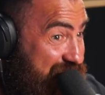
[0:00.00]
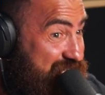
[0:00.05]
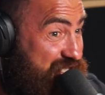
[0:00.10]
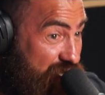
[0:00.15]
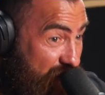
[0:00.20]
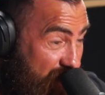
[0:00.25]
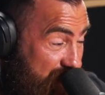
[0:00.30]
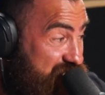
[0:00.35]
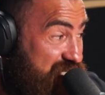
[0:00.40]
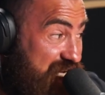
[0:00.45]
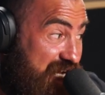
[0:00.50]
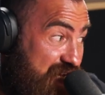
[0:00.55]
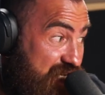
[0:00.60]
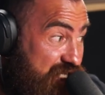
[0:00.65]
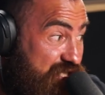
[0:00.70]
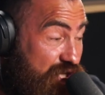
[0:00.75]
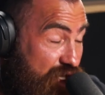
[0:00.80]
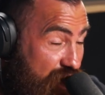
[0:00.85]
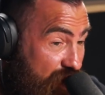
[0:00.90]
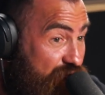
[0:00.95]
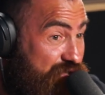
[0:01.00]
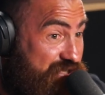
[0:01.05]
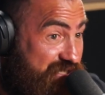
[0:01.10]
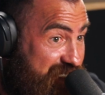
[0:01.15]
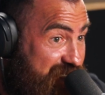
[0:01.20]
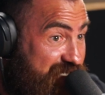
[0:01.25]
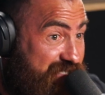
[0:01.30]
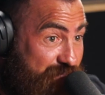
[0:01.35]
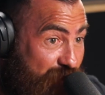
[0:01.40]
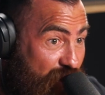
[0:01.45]
He's lost. He's
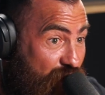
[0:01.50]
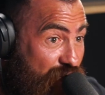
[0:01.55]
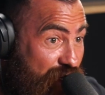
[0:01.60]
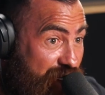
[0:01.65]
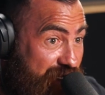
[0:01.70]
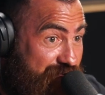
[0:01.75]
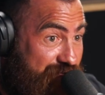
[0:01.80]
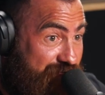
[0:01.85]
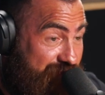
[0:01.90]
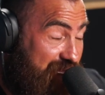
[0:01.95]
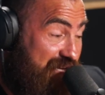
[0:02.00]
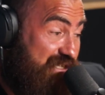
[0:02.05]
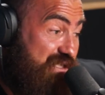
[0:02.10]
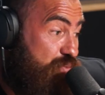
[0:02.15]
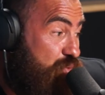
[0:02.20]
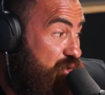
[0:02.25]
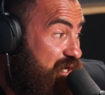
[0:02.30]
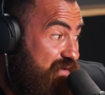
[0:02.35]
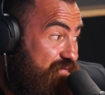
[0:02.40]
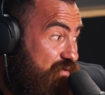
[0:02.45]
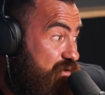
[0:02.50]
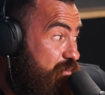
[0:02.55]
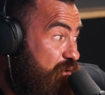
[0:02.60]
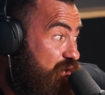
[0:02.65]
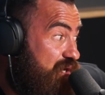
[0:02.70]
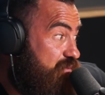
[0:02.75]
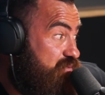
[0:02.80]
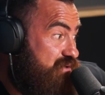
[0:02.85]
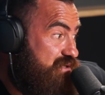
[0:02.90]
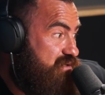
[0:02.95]
lost his mind. That's what
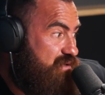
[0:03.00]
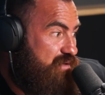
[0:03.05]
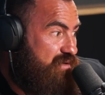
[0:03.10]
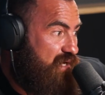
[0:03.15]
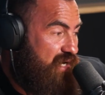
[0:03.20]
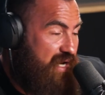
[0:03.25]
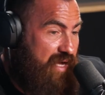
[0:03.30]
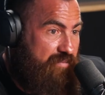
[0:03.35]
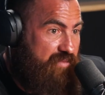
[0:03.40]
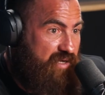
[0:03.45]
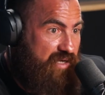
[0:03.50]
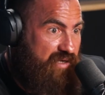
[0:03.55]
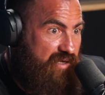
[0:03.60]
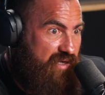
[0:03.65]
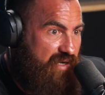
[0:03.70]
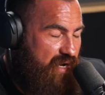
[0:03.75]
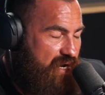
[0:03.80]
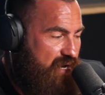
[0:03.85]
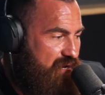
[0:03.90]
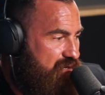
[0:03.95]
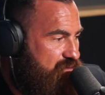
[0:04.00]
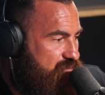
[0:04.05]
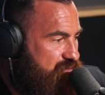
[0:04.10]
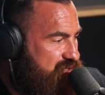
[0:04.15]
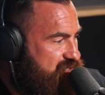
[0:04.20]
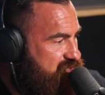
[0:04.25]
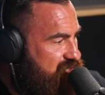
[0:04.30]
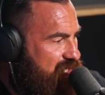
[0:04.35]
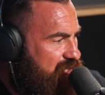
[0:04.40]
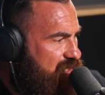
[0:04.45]
everybody was looking at me, you know. And it
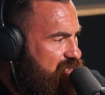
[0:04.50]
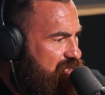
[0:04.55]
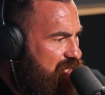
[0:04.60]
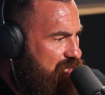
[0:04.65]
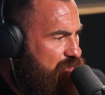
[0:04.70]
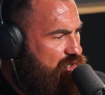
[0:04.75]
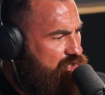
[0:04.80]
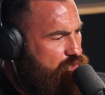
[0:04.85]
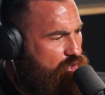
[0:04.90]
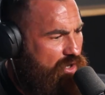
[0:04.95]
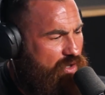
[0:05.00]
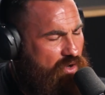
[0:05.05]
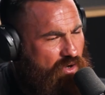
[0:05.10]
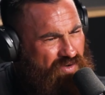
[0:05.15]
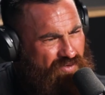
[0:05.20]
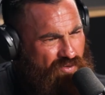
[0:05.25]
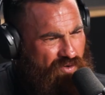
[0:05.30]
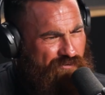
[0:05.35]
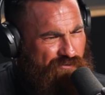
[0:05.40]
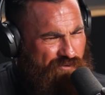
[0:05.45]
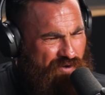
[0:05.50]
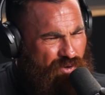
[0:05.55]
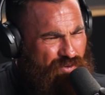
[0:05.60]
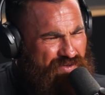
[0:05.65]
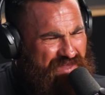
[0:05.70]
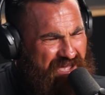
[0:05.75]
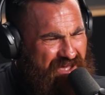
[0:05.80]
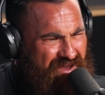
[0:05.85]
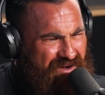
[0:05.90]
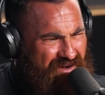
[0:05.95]
was, and I got, I, I
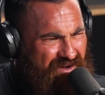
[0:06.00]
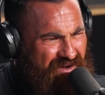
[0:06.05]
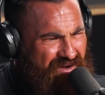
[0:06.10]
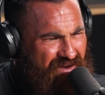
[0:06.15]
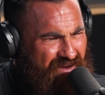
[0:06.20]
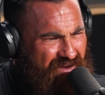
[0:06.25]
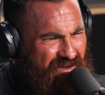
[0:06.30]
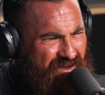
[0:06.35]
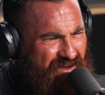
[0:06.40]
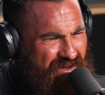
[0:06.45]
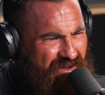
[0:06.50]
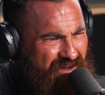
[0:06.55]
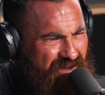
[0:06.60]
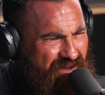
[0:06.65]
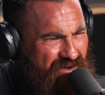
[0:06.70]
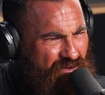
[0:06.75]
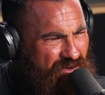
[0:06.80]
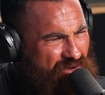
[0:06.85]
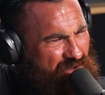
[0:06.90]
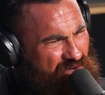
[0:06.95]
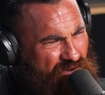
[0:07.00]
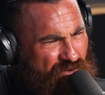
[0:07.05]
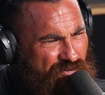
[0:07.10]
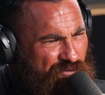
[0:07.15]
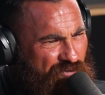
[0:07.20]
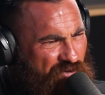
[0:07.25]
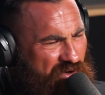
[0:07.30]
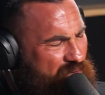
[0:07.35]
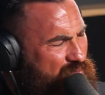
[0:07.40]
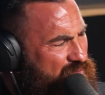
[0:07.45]
felt that. Yeah. And I and I
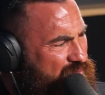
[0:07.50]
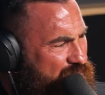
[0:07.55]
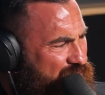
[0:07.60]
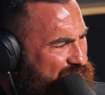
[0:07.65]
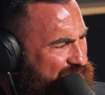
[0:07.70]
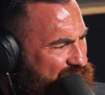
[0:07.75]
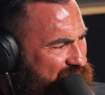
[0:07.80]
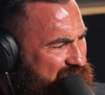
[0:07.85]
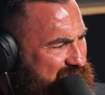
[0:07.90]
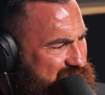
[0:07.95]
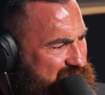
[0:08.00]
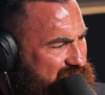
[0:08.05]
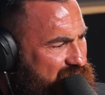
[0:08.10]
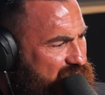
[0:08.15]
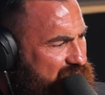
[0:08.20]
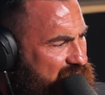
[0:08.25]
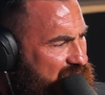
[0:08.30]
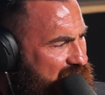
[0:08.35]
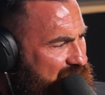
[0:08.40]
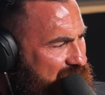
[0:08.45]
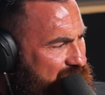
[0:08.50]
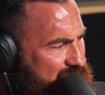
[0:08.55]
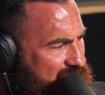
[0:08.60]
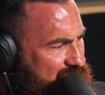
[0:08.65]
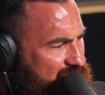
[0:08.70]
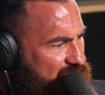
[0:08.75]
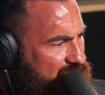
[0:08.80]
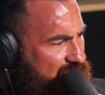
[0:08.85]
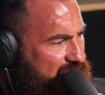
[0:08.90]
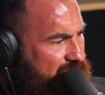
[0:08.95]
felt all my friends looking at me
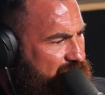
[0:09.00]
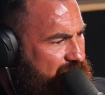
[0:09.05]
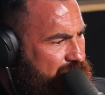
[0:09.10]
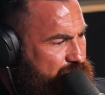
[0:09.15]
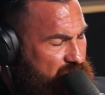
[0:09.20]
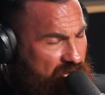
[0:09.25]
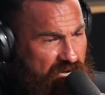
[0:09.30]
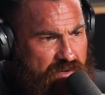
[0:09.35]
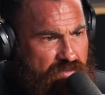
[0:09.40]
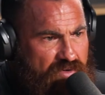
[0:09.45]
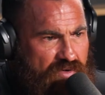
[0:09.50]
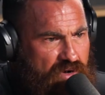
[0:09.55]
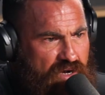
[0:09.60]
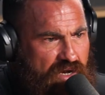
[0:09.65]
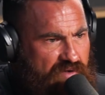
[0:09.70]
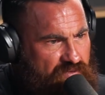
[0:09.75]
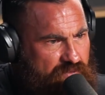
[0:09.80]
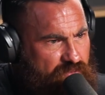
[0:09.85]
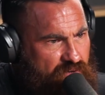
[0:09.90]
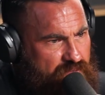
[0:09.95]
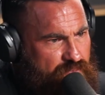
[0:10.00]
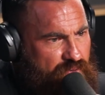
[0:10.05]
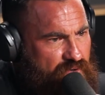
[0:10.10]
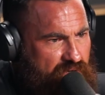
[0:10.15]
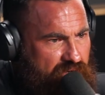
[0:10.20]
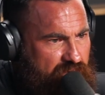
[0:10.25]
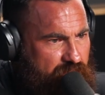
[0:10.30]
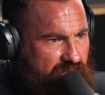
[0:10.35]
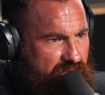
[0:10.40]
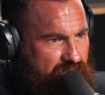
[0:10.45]
like, don't get me wrong, everybody put
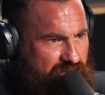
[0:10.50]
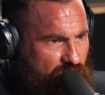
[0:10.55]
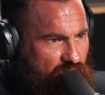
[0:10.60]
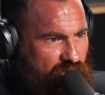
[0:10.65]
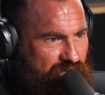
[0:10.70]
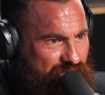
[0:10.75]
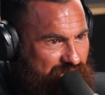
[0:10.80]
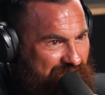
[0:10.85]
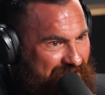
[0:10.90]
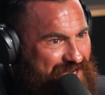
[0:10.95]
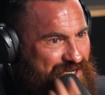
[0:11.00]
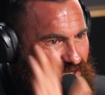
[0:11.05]
on a, like, yeah,